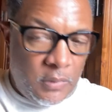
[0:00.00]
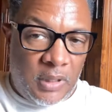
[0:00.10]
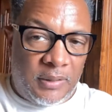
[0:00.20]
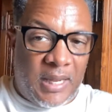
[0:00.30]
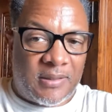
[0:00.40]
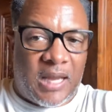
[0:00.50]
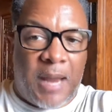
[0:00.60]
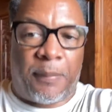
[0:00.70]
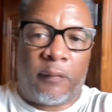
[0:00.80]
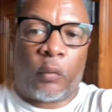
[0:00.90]
that
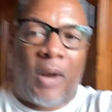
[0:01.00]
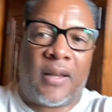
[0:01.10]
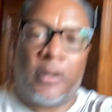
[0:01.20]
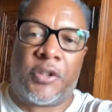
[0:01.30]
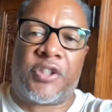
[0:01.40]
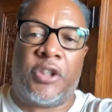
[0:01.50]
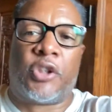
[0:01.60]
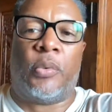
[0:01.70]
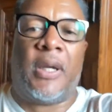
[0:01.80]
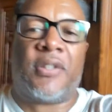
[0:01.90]
type of regular
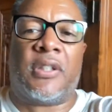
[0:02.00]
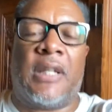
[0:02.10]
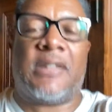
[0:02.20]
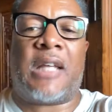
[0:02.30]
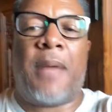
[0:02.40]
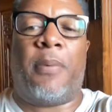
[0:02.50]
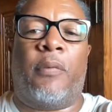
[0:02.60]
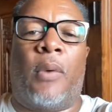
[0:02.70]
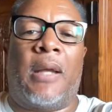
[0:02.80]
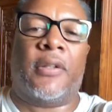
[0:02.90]
situation, that type
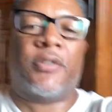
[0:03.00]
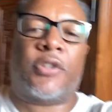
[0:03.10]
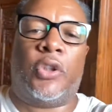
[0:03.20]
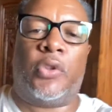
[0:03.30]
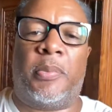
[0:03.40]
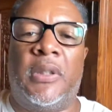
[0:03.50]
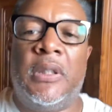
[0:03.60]
of regular situation